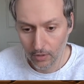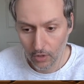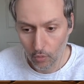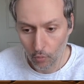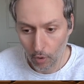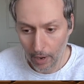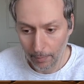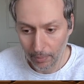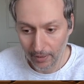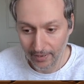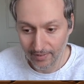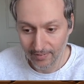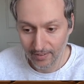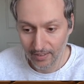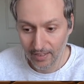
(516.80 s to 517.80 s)
white
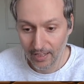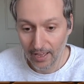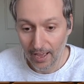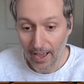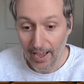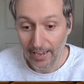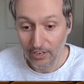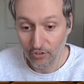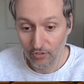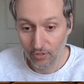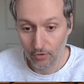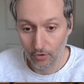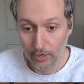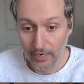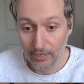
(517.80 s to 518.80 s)
plays
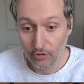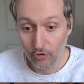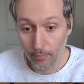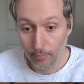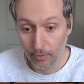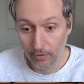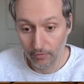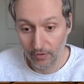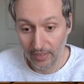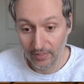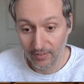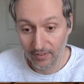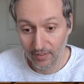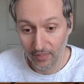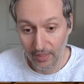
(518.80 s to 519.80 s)
h3 to
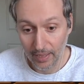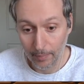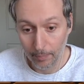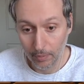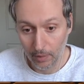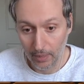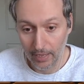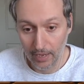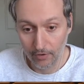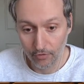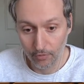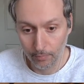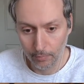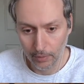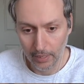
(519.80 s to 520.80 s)
prevent that plan
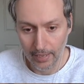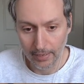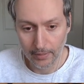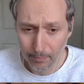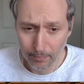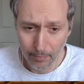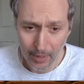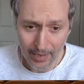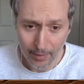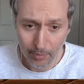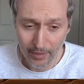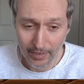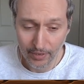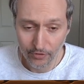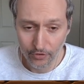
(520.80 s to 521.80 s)
from black. Black
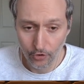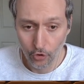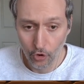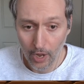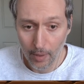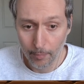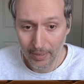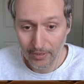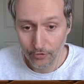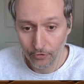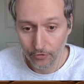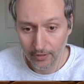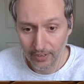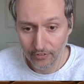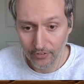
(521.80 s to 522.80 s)
plays knight to
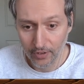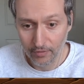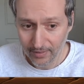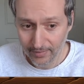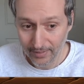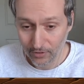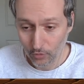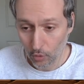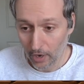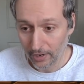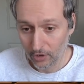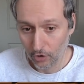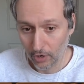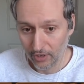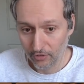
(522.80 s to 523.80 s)
b6. It's quite a
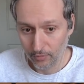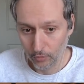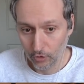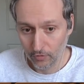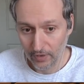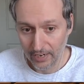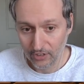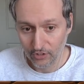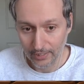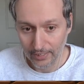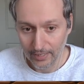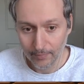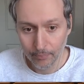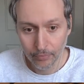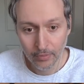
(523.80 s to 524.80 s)
nice move
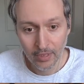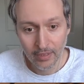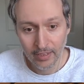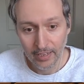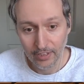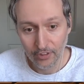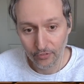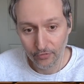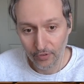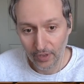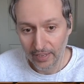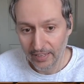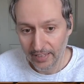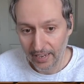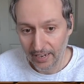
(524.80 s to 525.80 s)
actually. It's
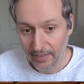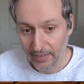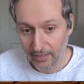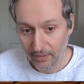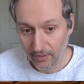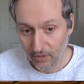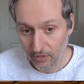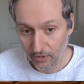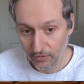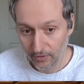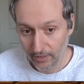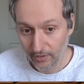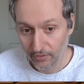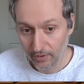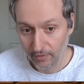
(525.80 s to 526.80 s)
vacating the
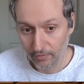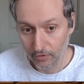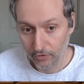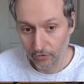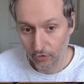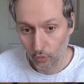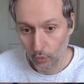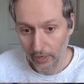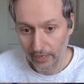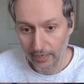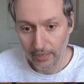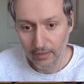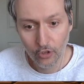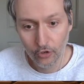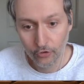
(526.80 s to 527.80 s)
d7
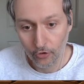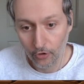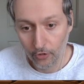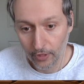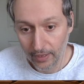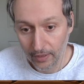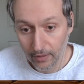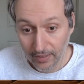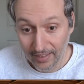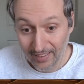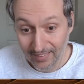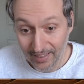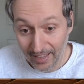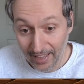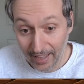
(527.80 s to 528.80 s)
square so that
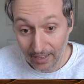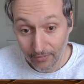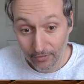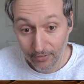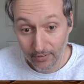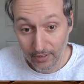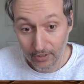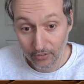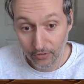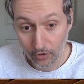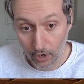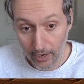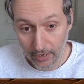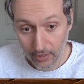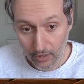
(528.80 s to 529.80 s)
his f6
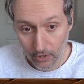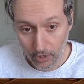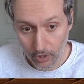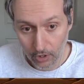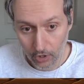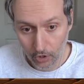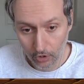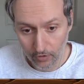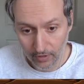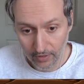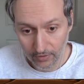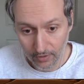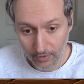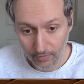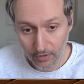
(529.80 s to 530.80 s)
knight can go to
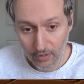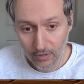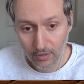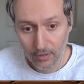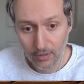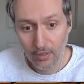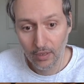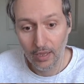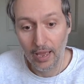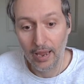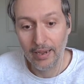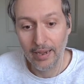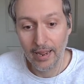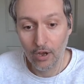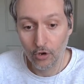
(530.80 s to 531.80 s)
d7 and
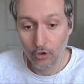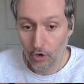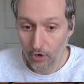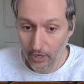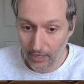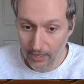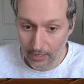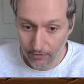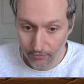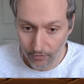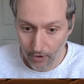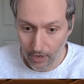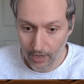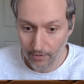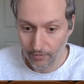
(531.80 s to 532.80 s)
now go to
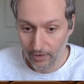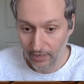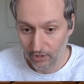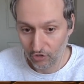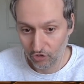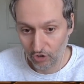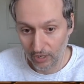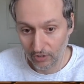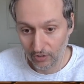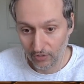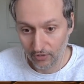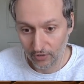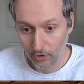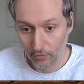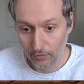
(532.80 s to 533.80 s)
e5 and exchange
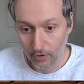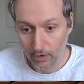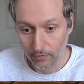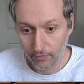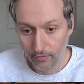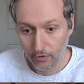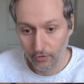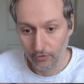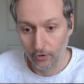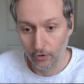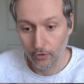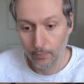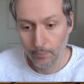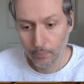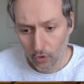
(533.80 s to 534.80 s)
itself off.
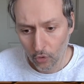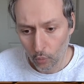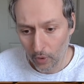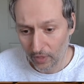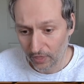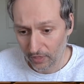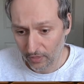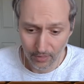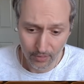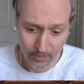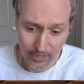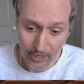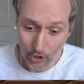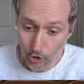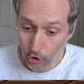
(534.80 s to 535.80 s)
So with the
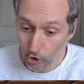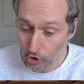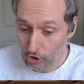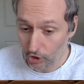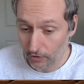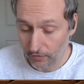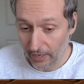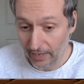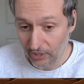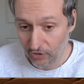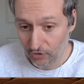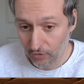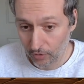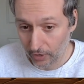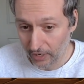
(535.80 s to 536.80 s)
inclusion of
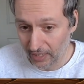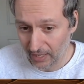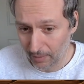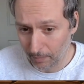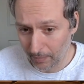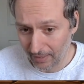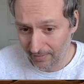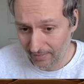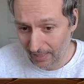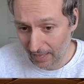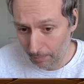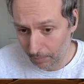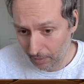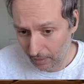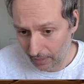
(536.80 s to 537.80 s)
h3, it means
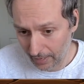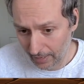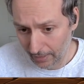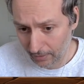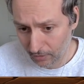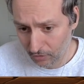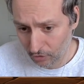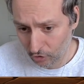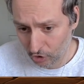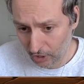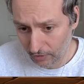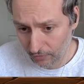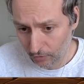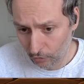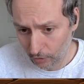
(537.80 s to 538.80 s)
that plan to
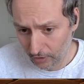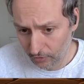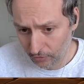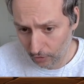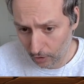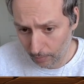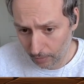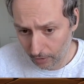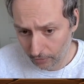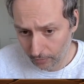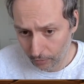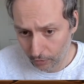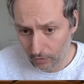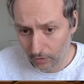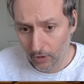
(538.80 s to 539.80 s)
g4 is not
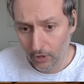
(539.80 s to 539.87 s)
possible.